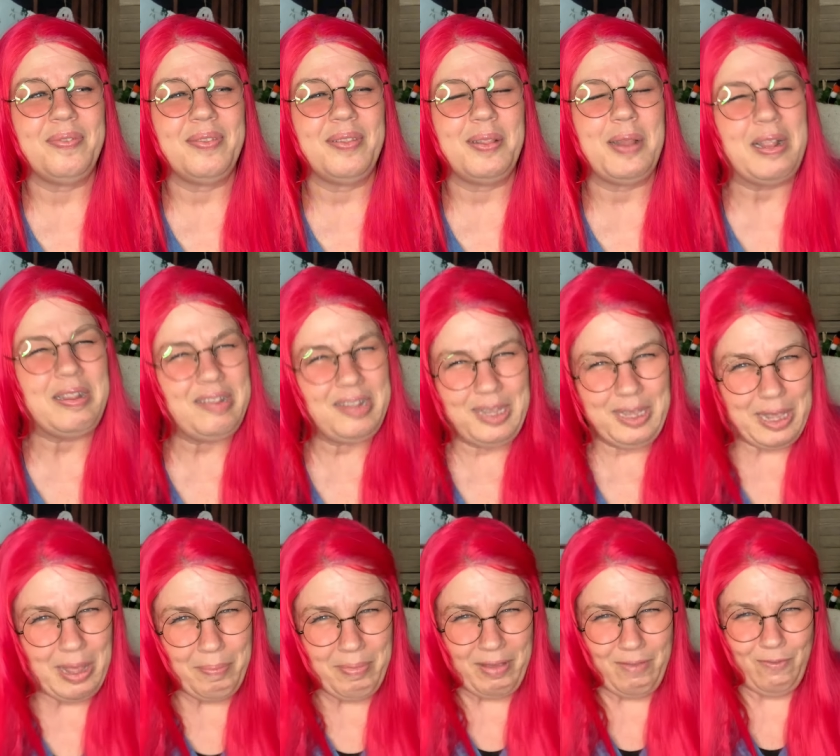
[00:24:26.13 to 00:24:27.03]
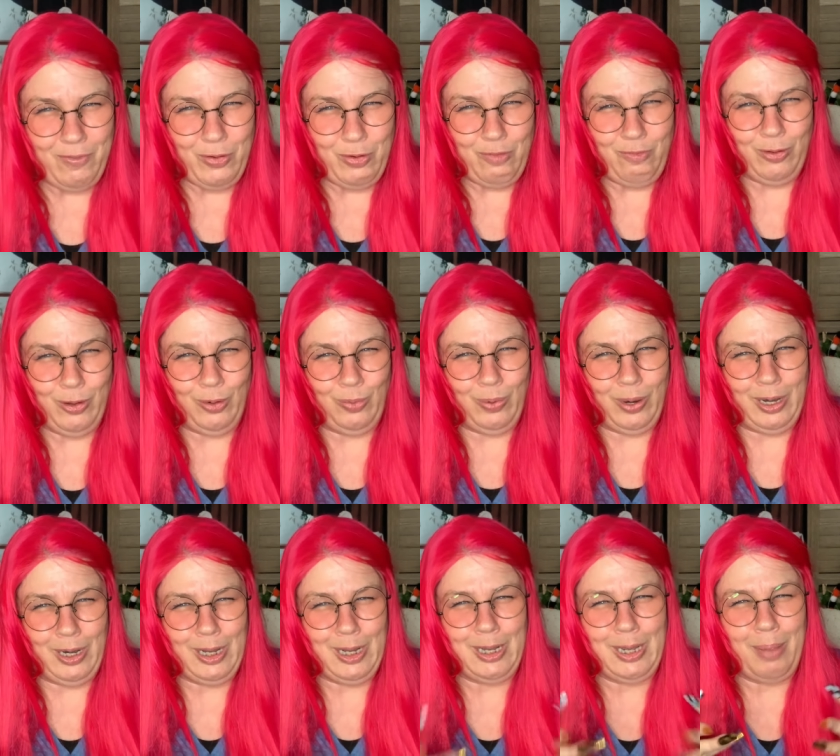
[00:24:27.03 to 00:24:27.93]
lots of yummy food filled one
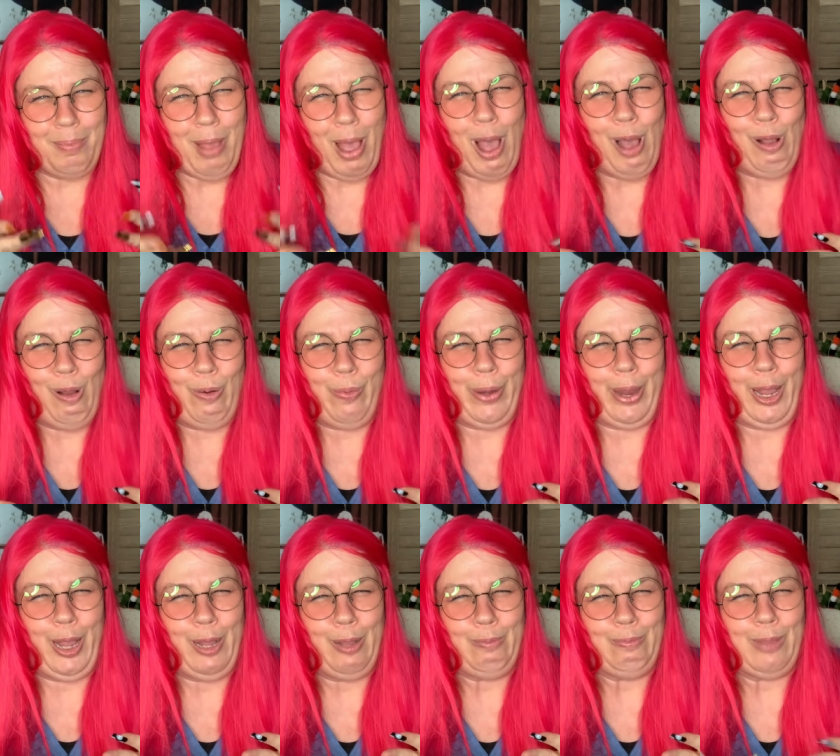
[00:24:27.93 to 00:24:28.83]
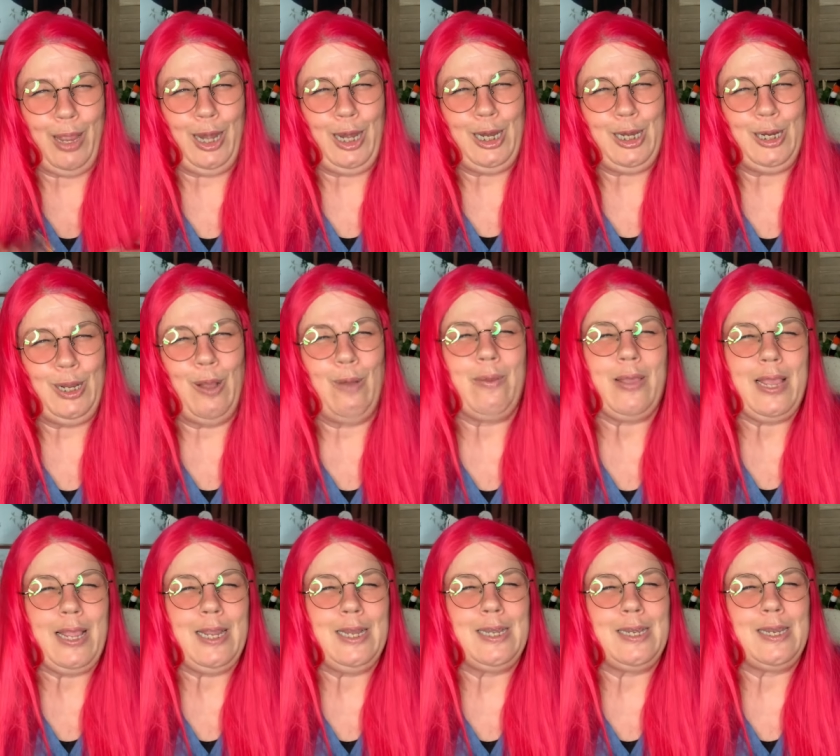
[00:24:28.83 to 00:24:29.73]
because I'm hungry. I need to go
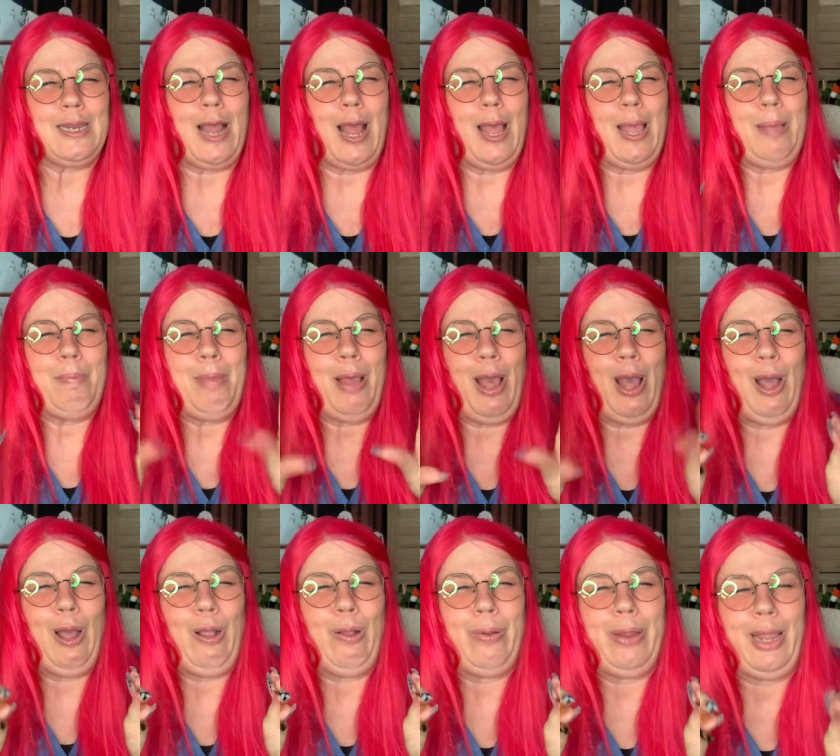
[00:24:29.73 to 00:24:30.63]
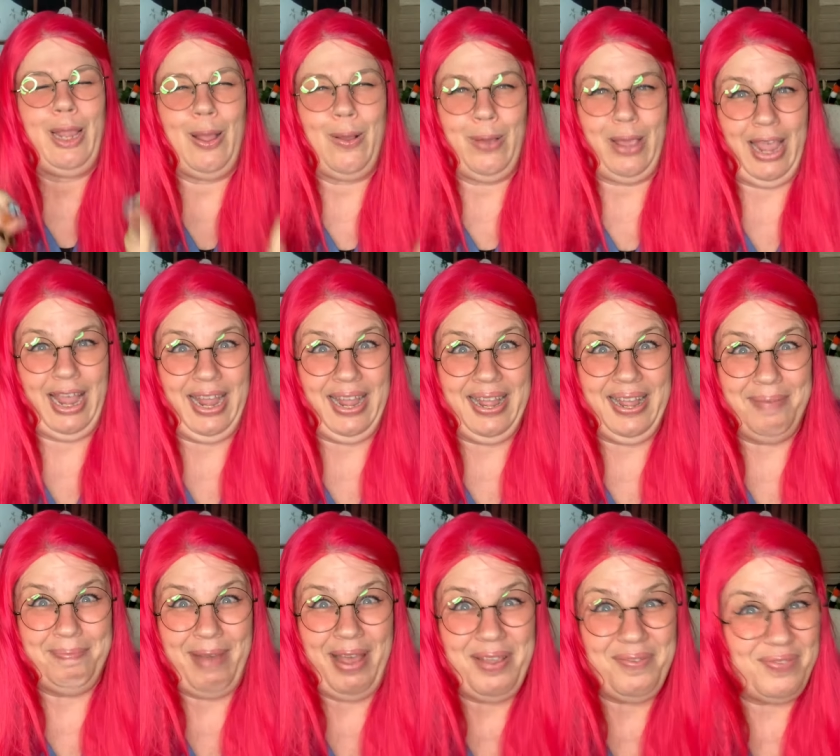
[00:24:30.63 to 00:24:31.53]
eat. I'm hungry. Okay,
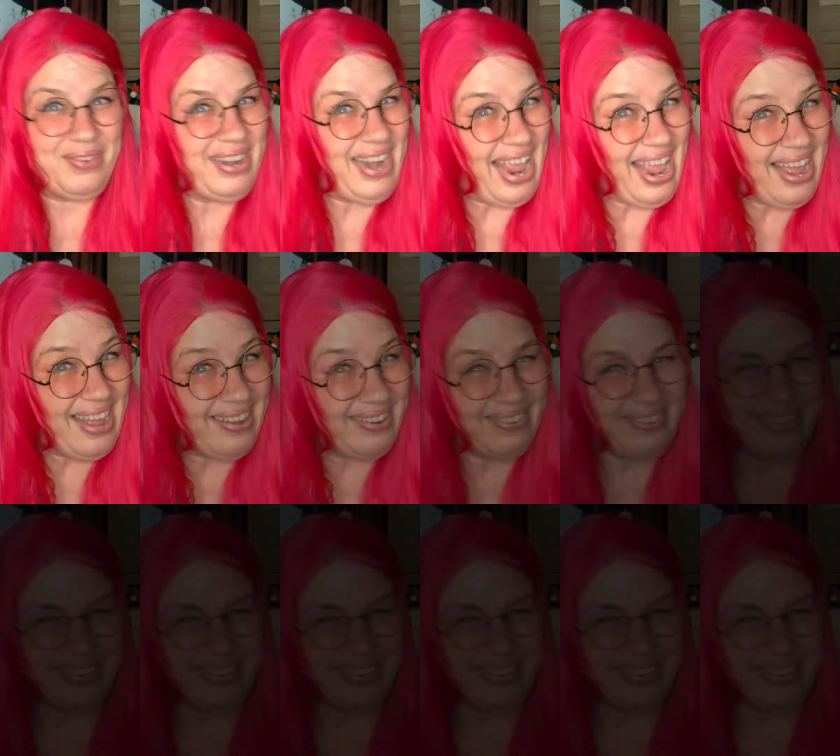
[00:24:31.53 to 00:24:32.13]
bye for now.